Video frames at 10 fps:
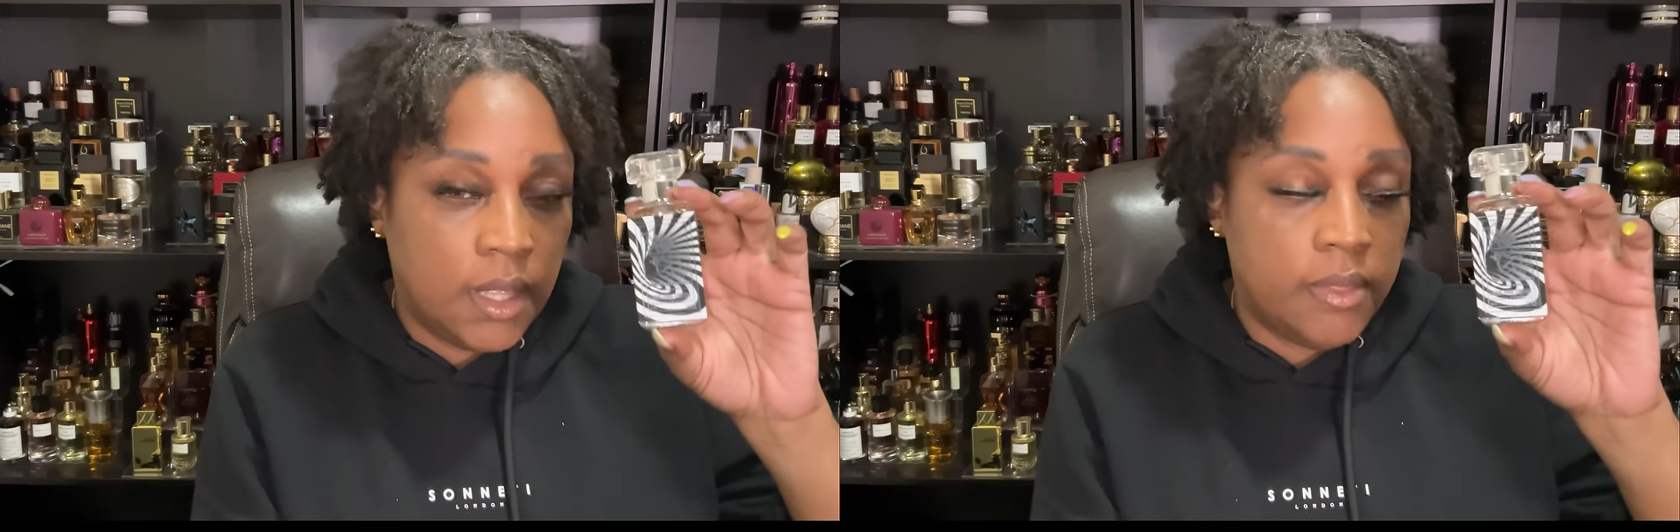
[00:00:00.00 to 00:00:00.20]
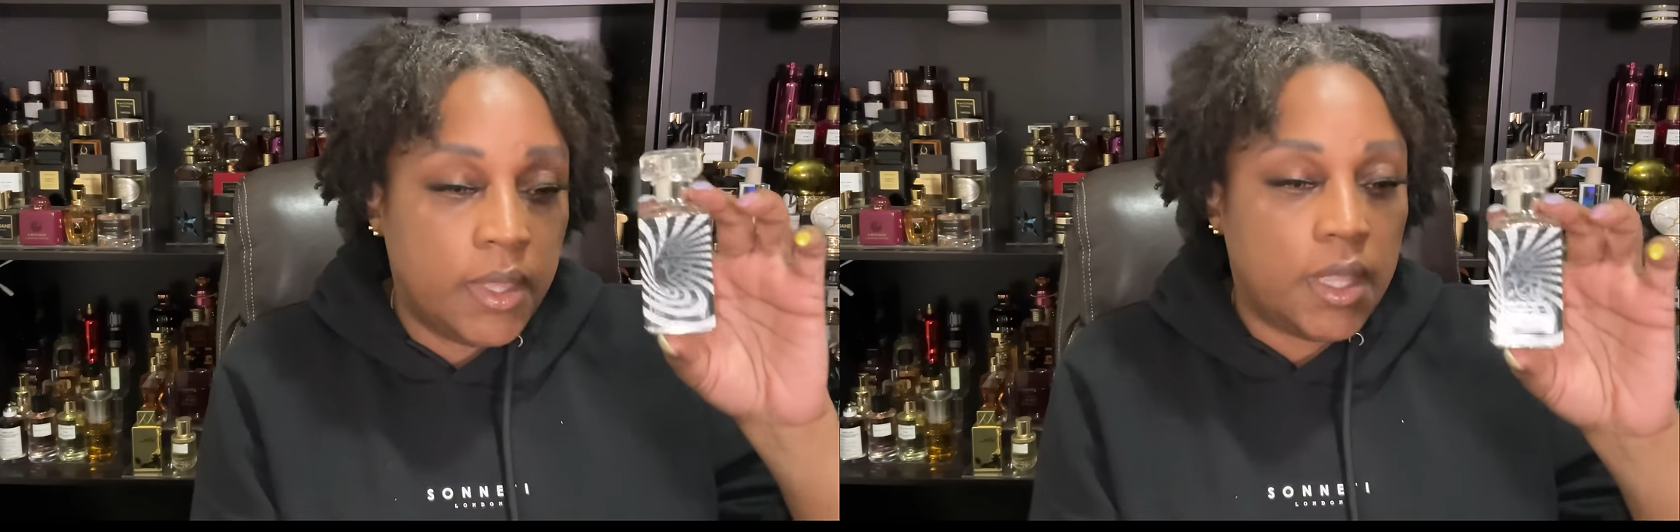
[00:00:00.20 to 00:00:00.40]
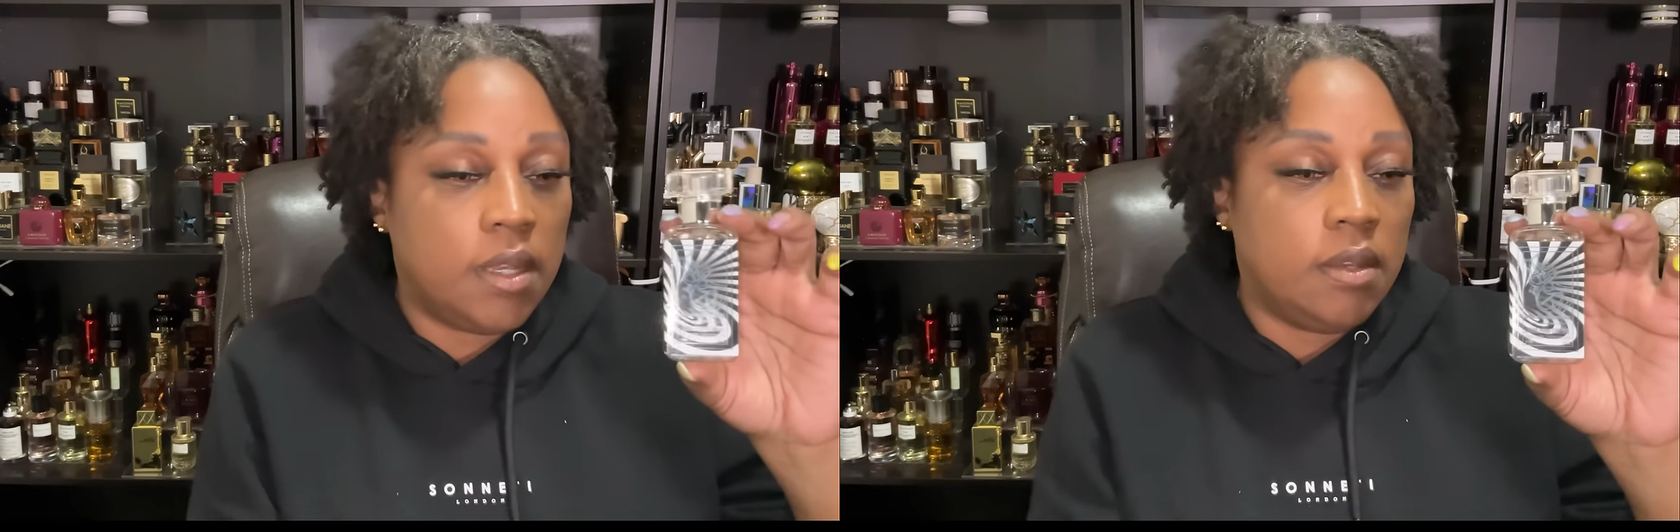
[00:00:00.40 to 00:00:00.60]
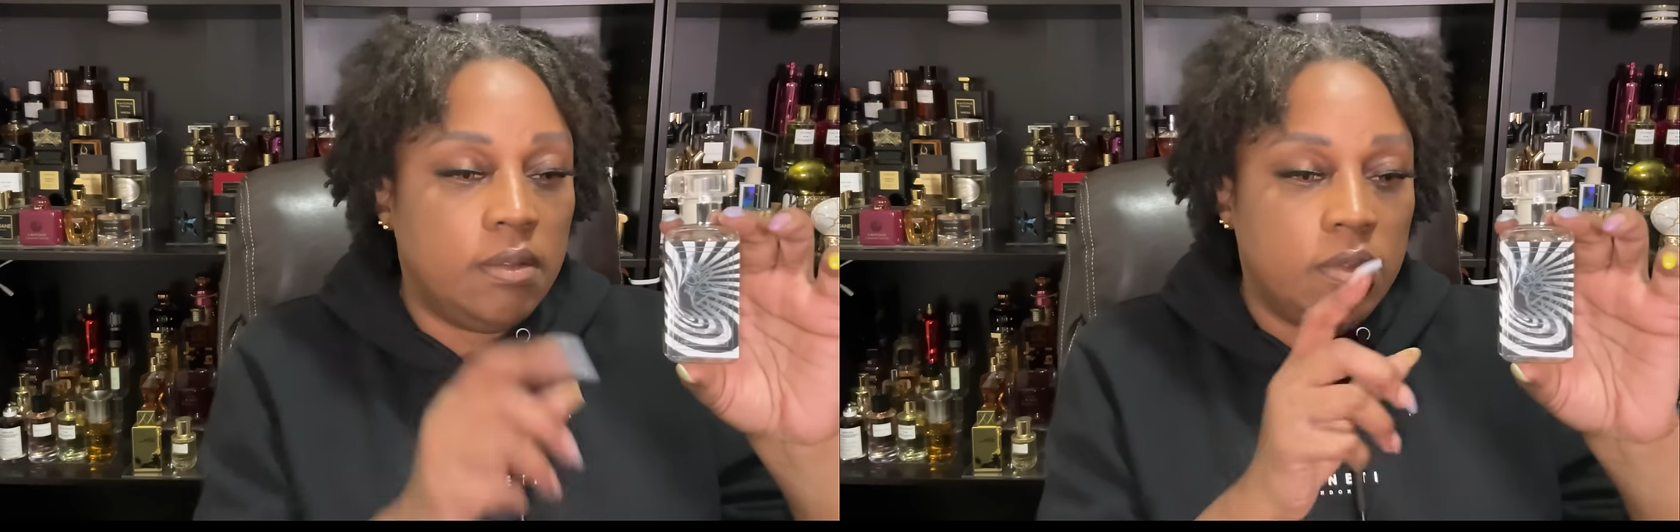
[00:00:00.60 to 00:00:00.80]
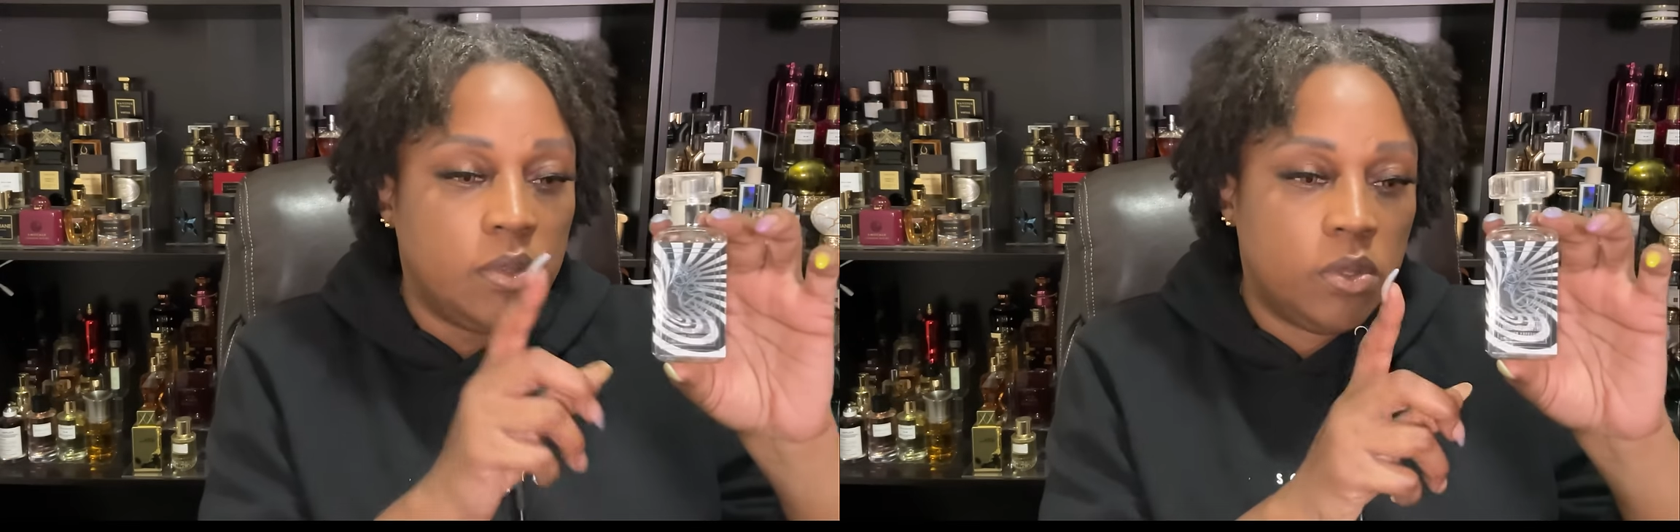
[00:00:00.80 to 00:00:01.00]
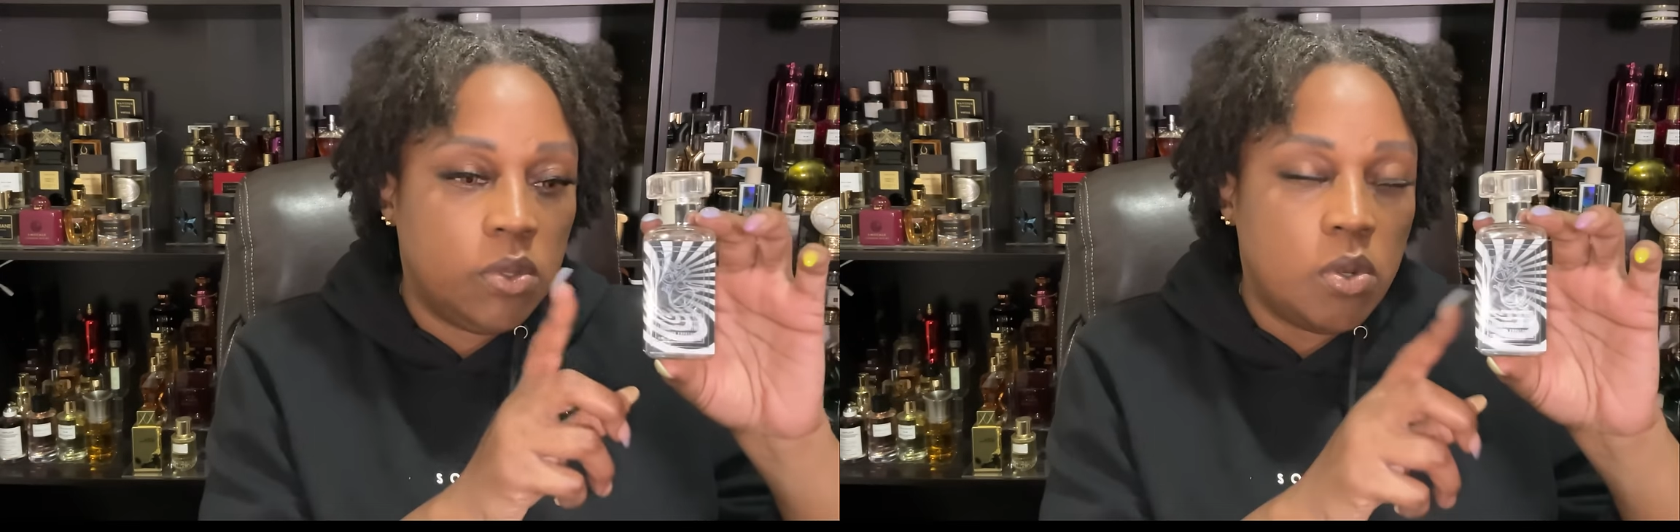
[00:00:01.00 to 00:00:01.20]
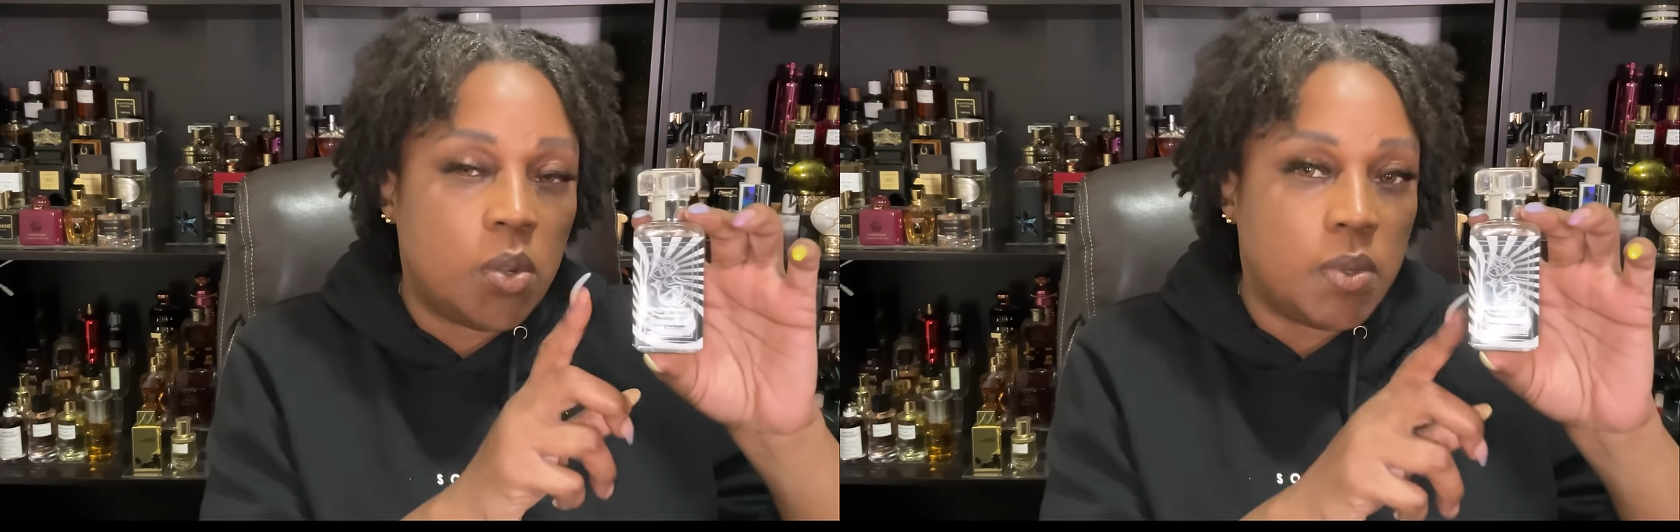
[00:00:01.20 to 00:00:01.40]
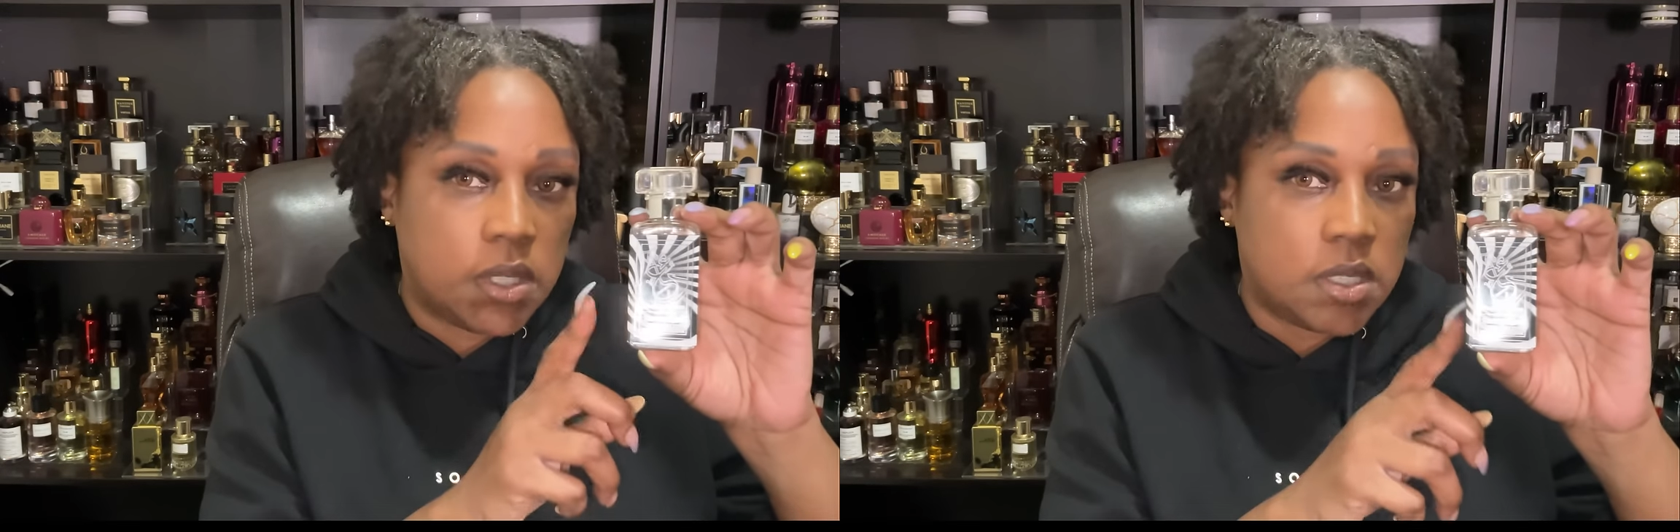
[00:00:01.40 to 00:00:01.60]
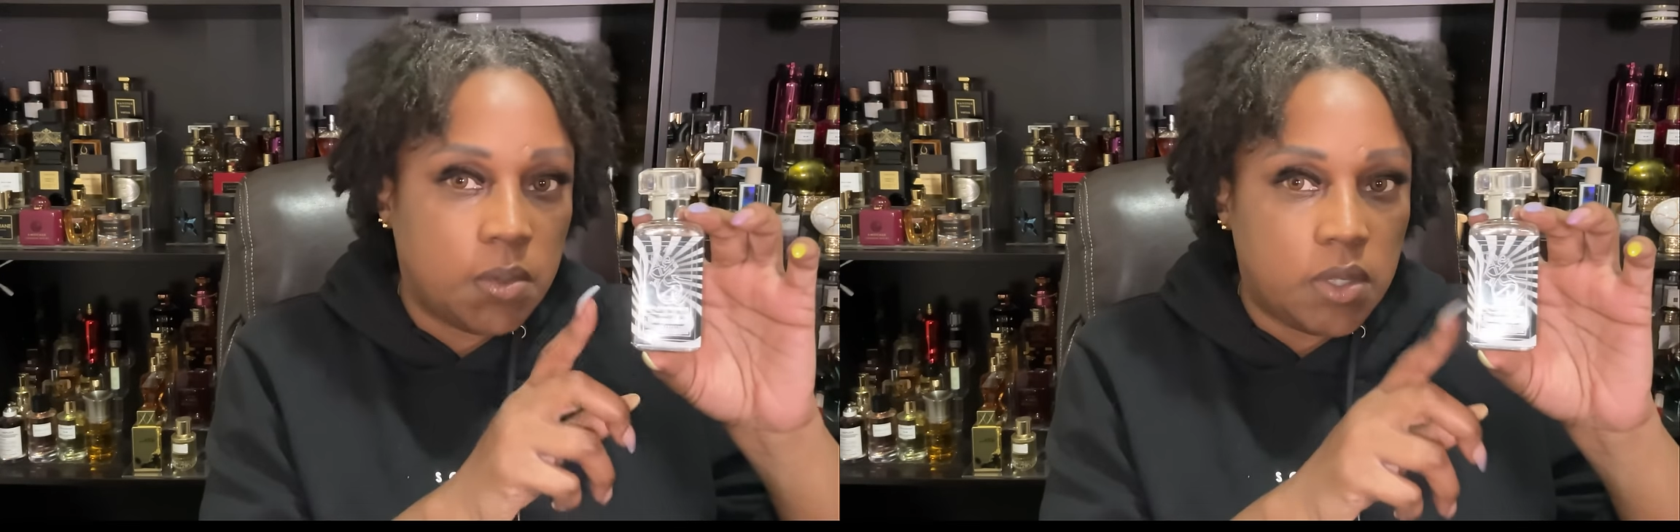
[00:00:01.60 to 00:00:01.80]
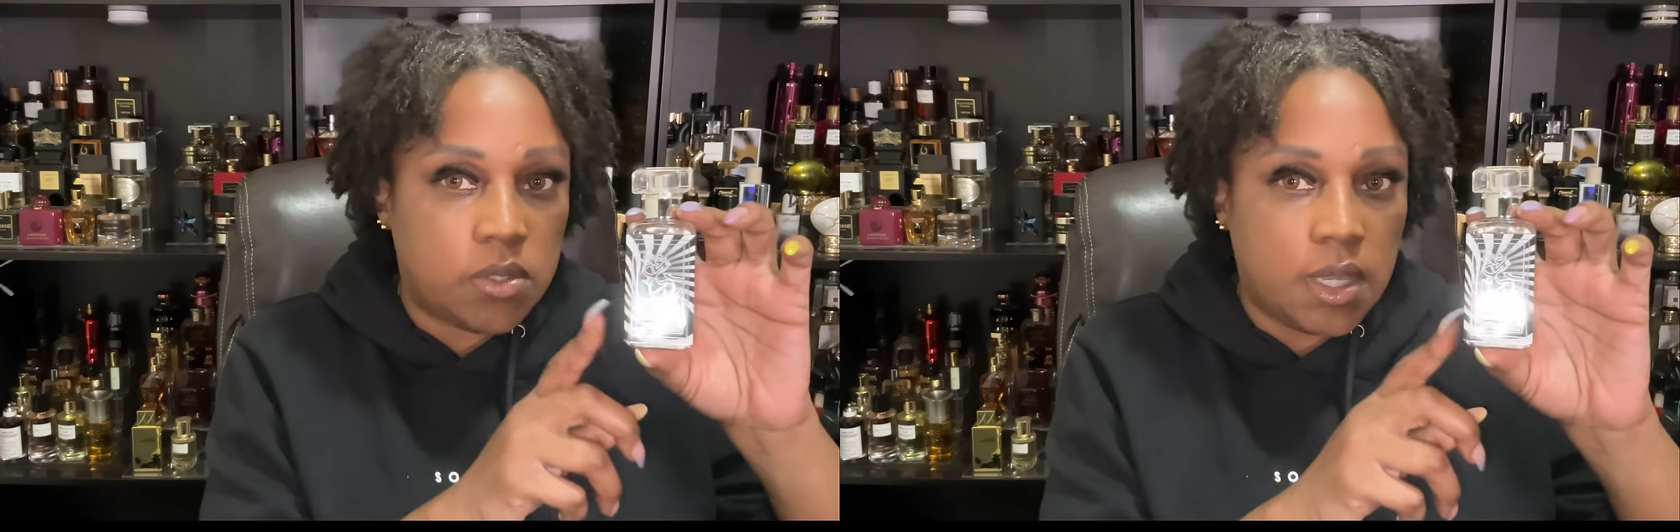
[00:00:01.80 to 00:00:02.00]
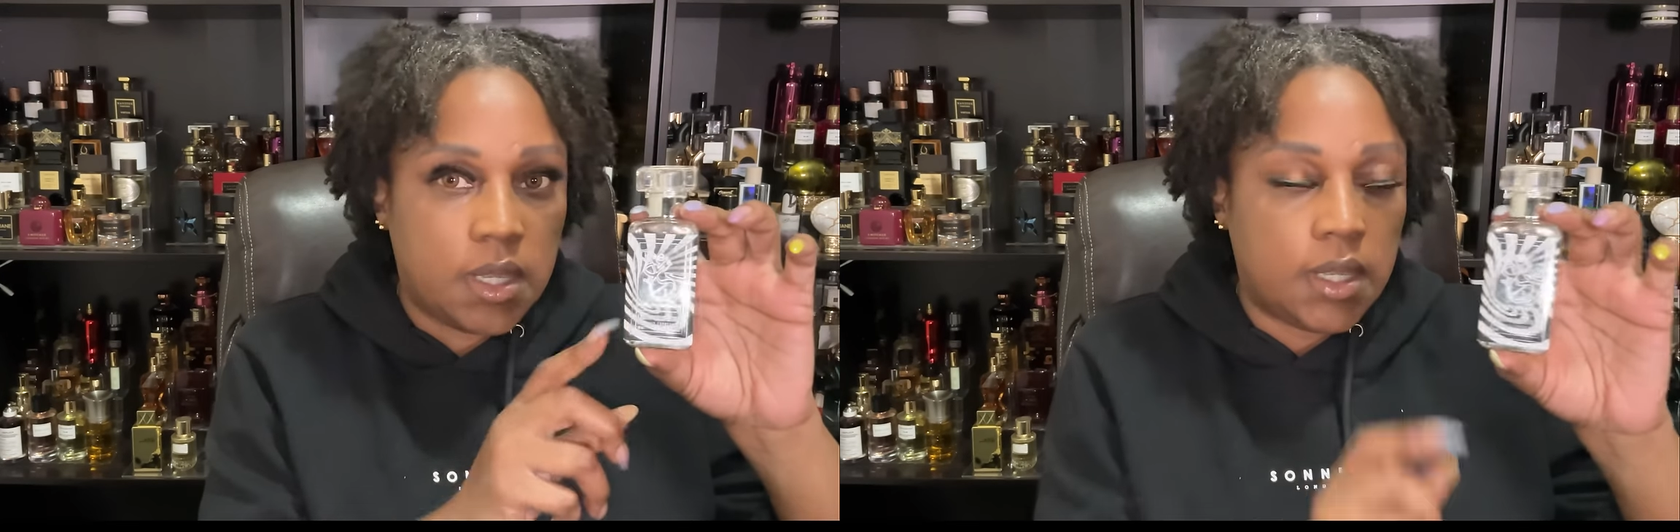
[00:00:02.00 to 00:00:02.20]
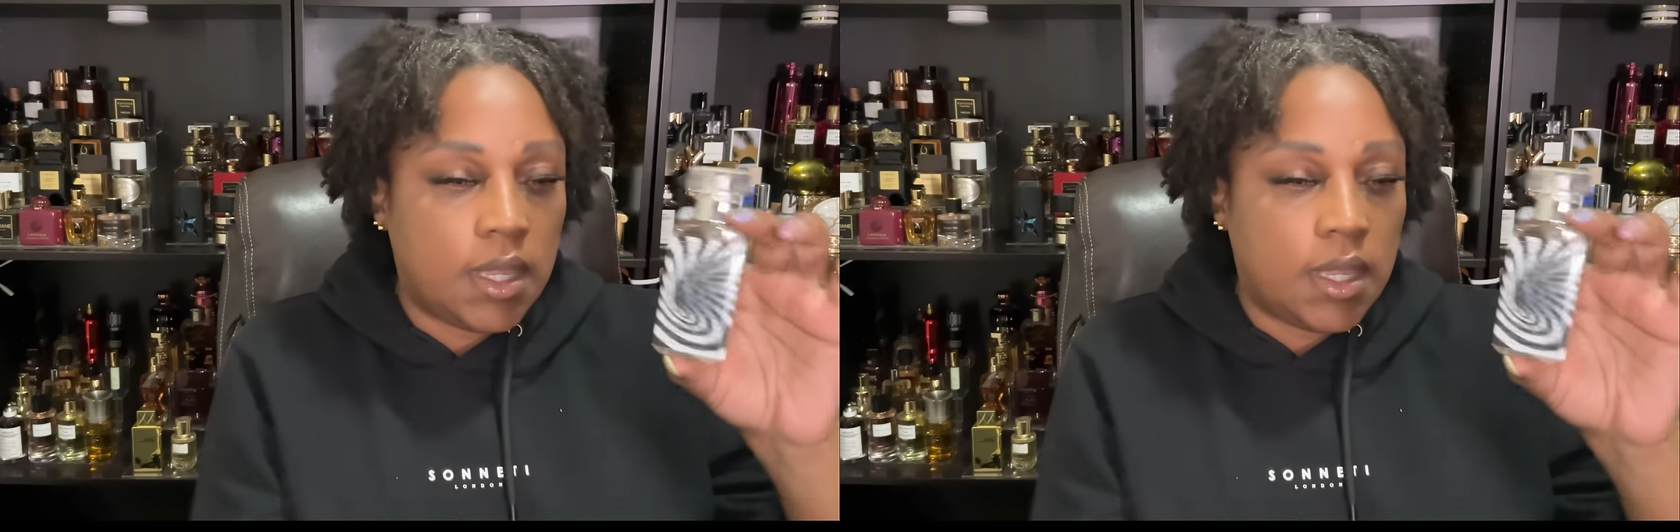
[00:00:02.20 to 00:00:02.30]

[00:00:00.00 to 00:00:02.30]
then you know what this smells like.